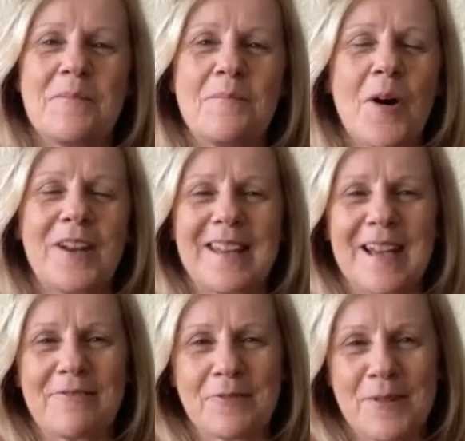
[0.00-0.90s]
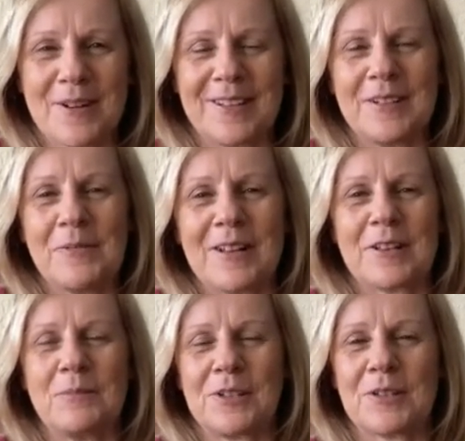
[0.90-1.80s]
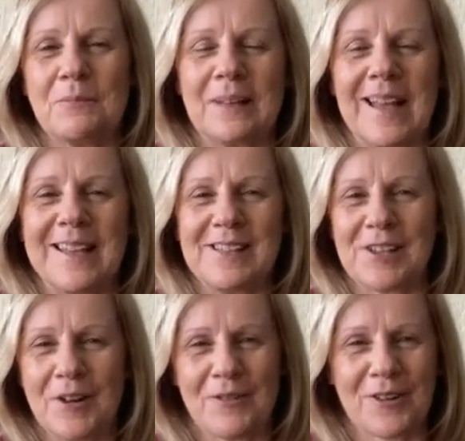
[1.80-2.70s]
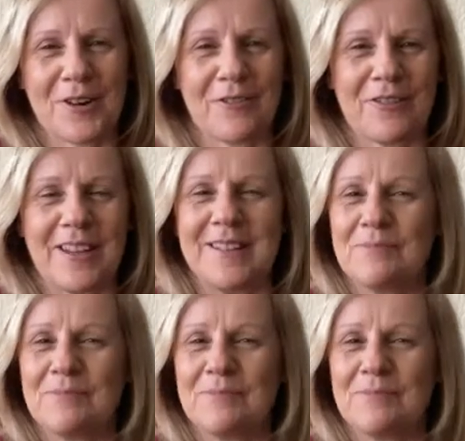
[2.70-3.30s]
Morning everyone, welcome to Compliance Over Coffee.